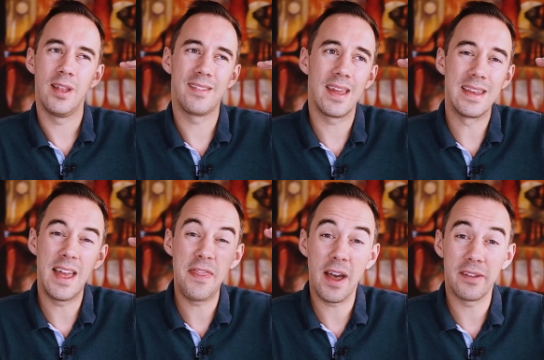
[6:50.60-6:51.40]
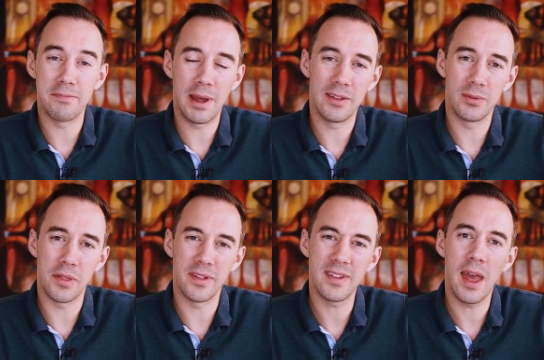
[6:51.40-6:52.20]
let's say, ten thousand pounds
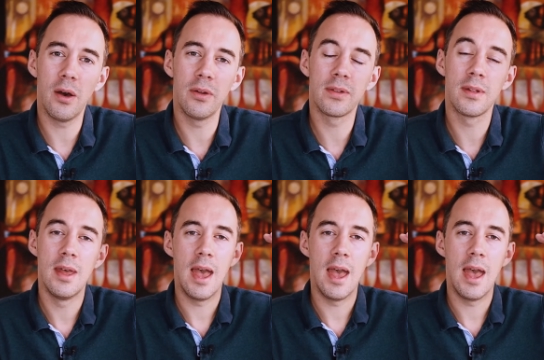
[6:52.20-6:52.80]
worth of sales,